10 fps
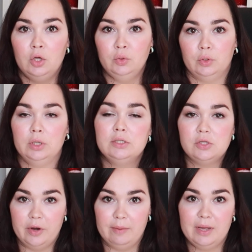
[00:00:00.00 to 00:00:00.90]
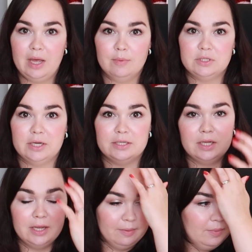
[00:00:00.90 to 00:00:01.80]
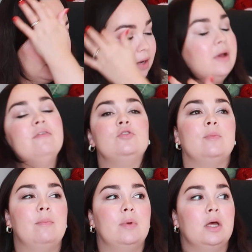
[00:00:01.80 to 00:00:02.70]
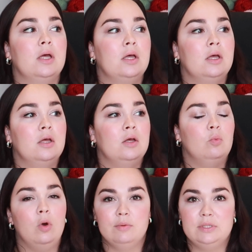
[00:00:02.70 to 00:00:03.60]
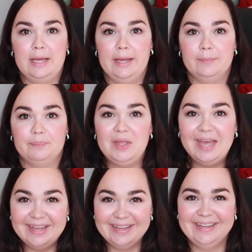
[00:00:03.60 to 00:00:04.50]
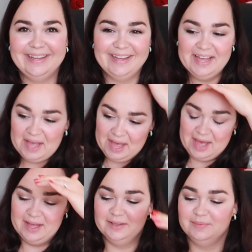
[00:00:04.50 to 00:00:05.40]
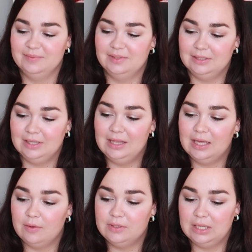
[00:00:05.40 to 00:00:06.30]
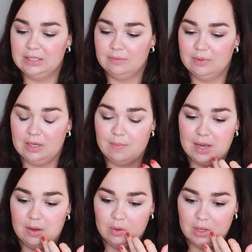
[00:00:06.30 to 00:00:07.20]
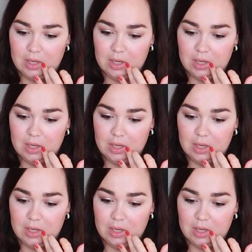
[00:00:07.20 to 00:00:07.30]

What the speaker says: Oh, sorry, my camera died, and now I have to remember what I was saying. I think I was saying something about